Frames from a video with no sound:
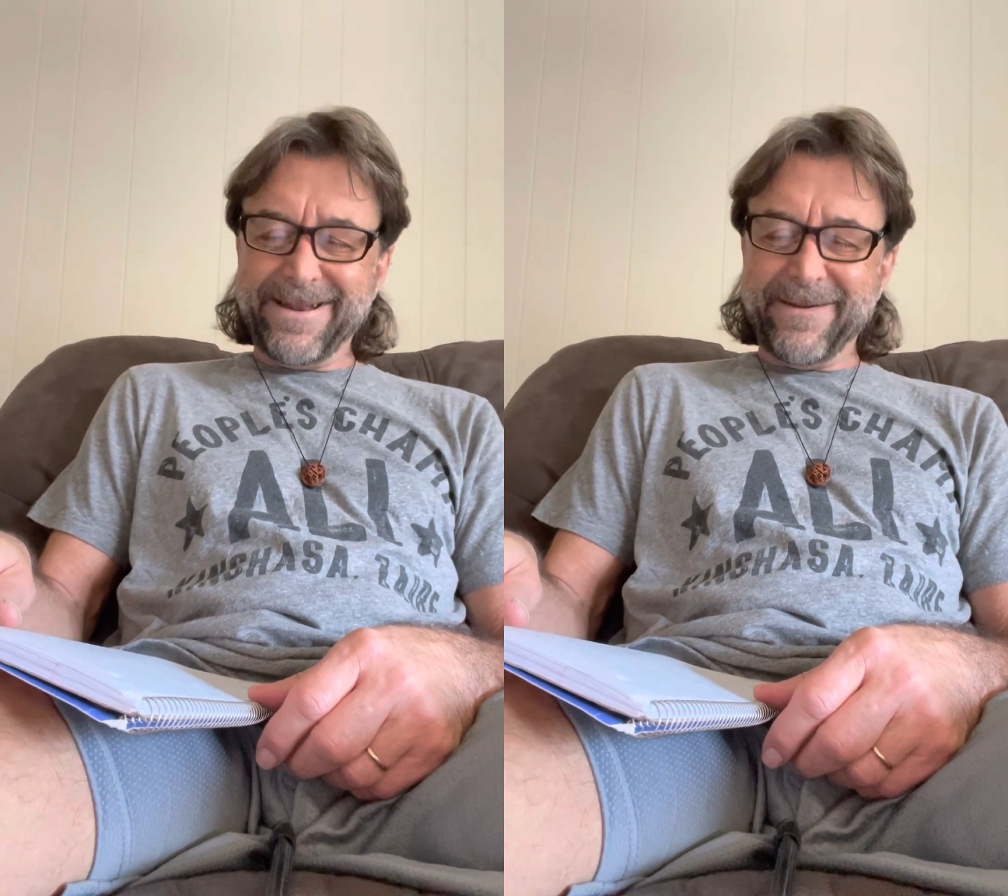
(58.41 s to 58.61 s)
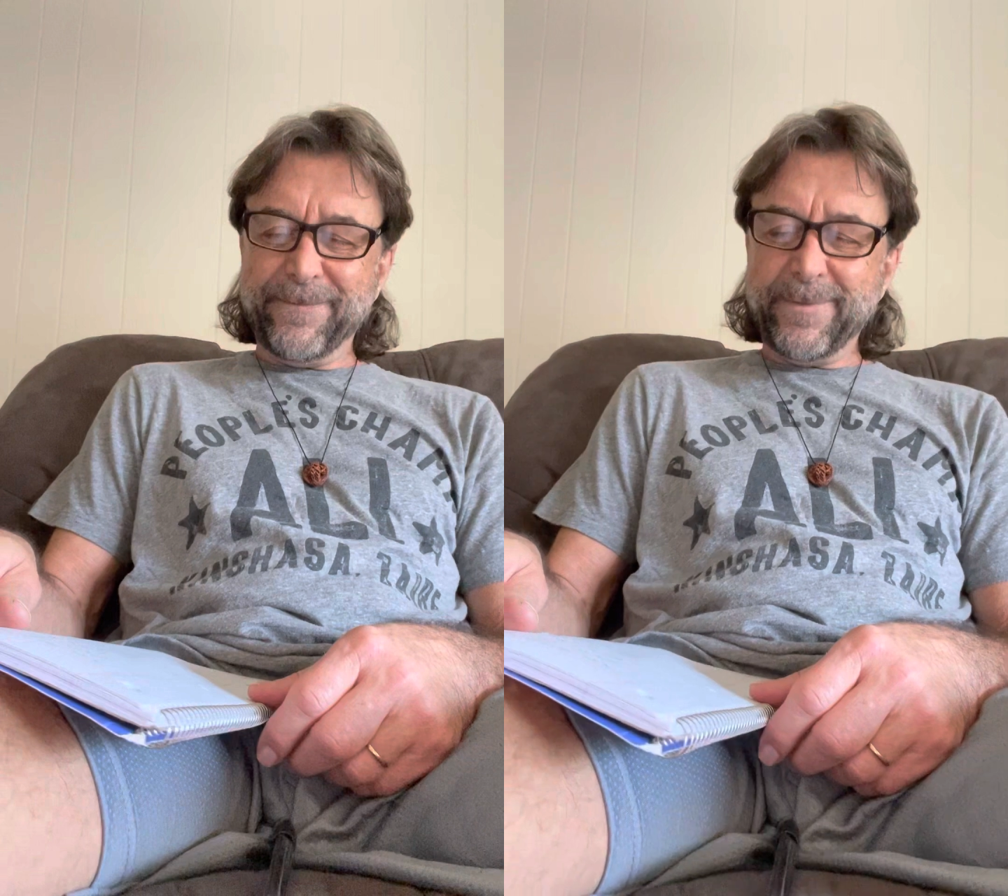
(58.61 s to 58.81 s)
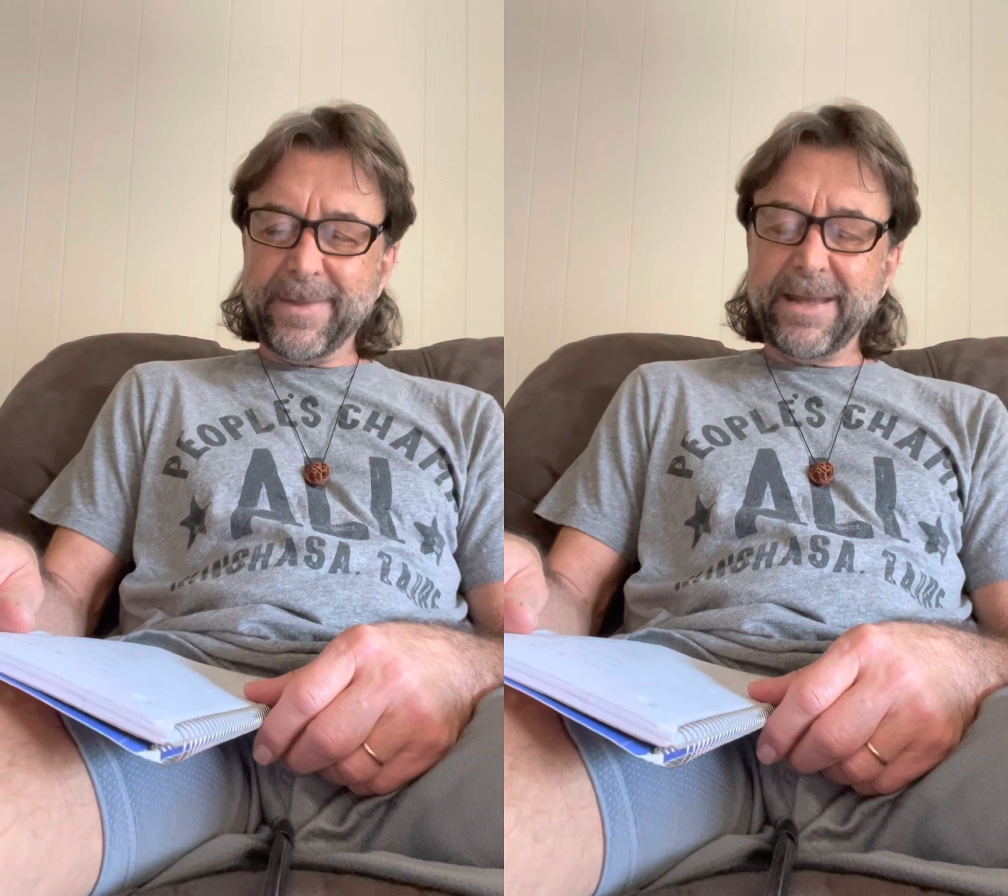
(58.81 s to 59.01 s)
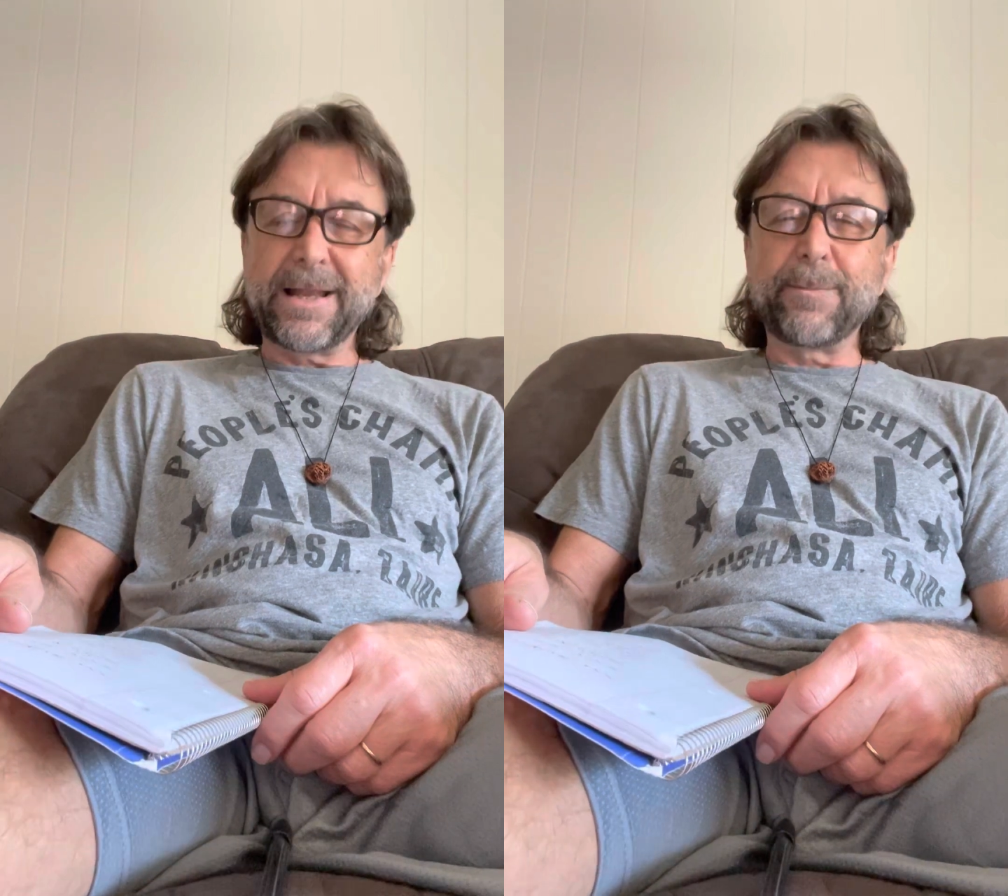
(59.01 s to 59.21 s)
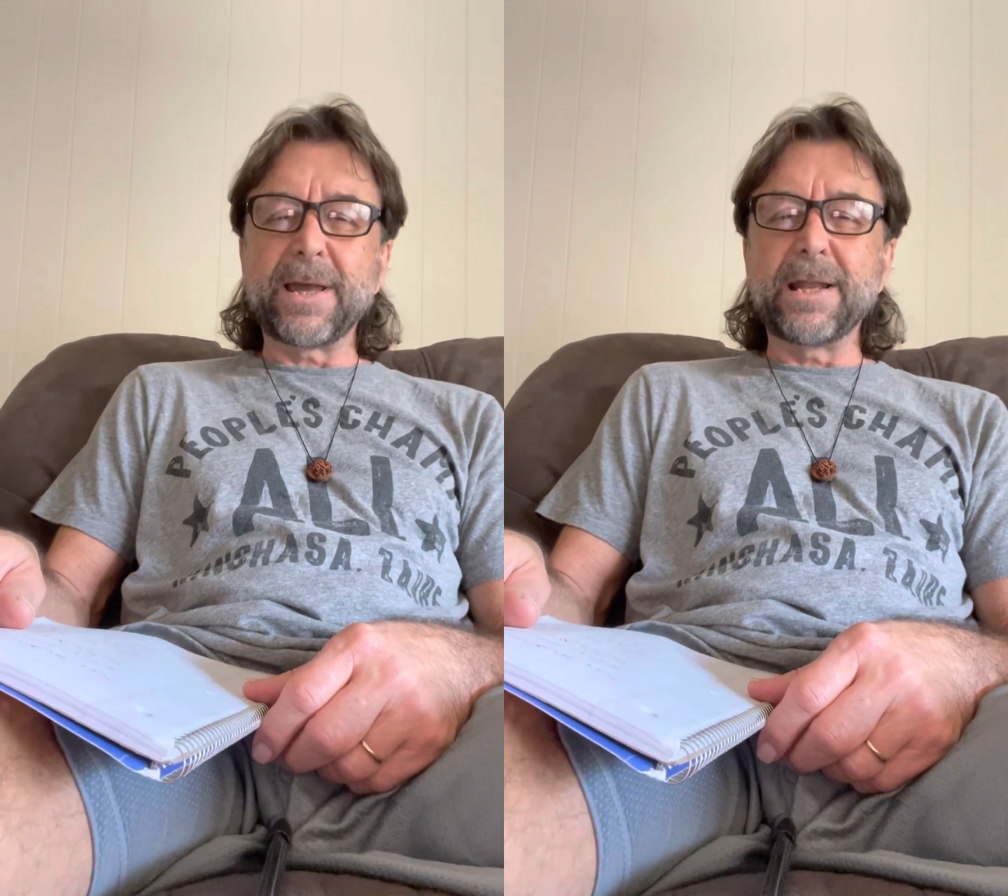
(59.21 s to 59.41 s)
know and
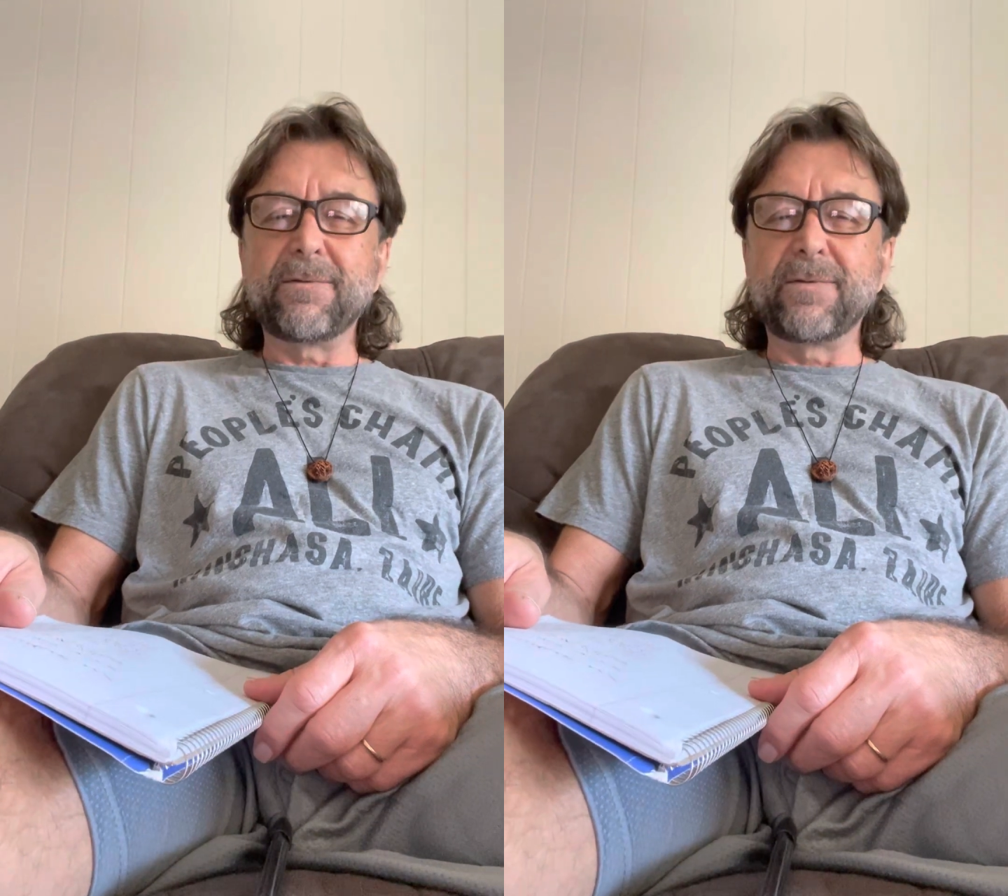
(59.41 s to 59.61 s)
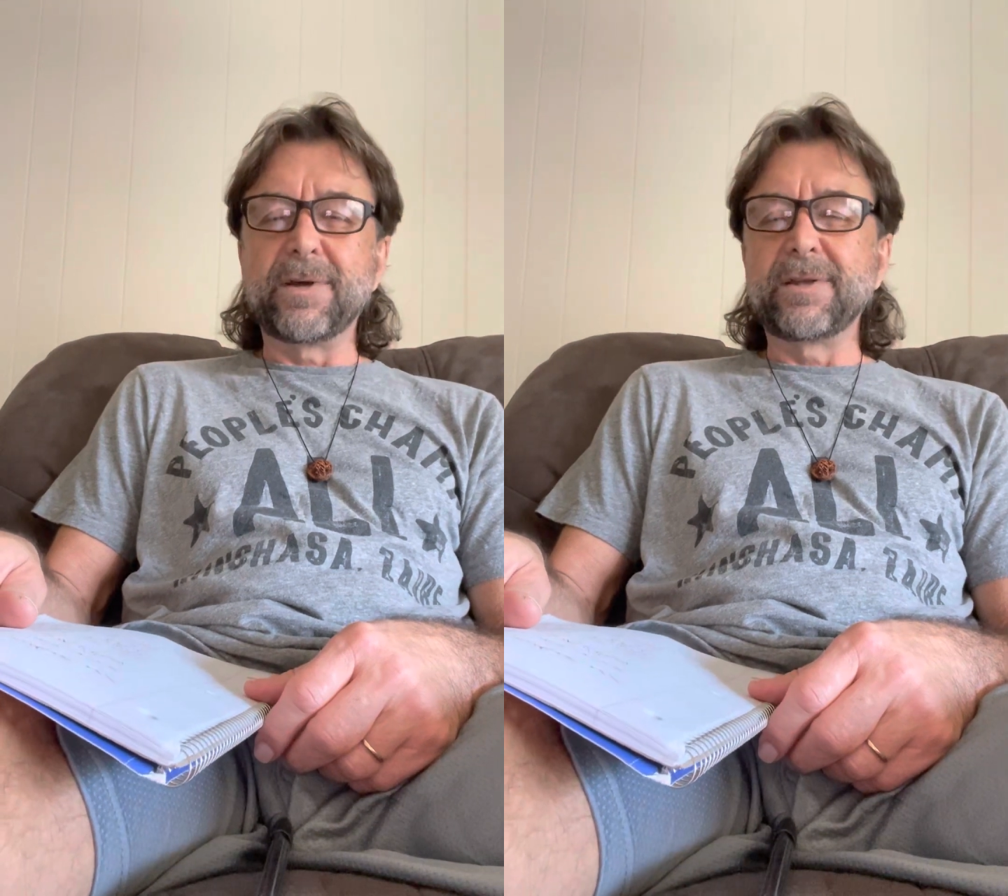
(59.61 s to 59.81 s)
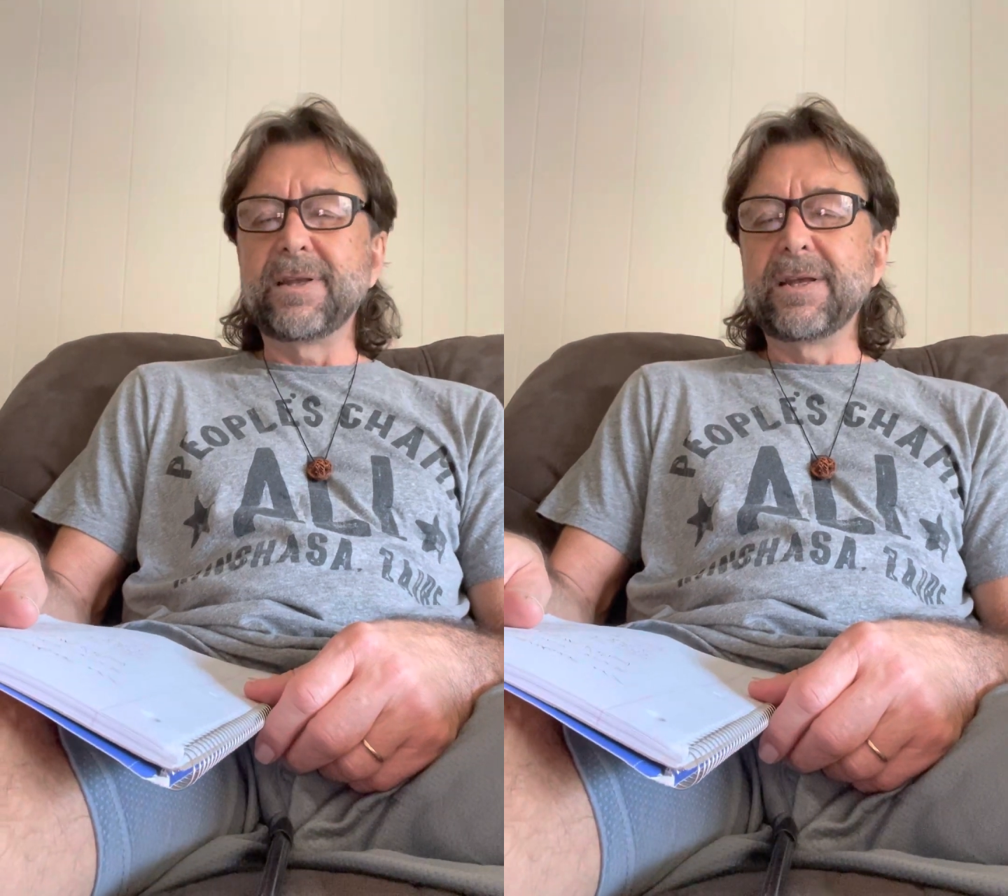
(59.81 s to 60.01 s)
I'm kind of a